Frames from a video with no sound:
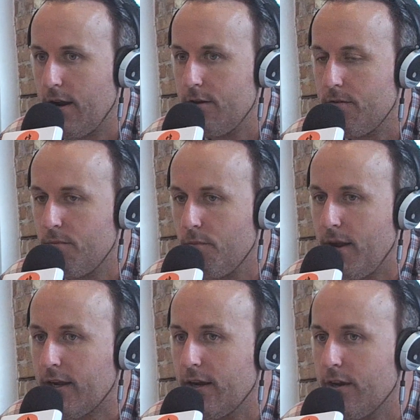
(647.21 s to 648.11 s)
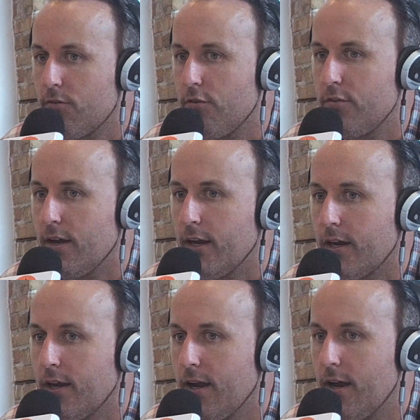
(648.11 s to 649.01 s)
and make it
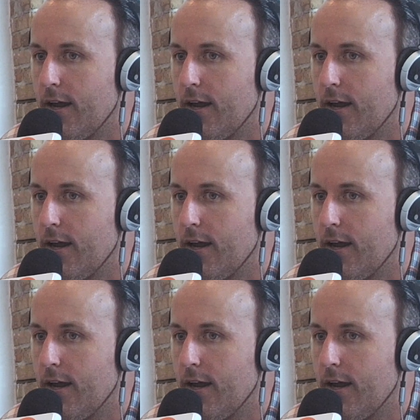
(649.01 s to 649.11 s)
interesting.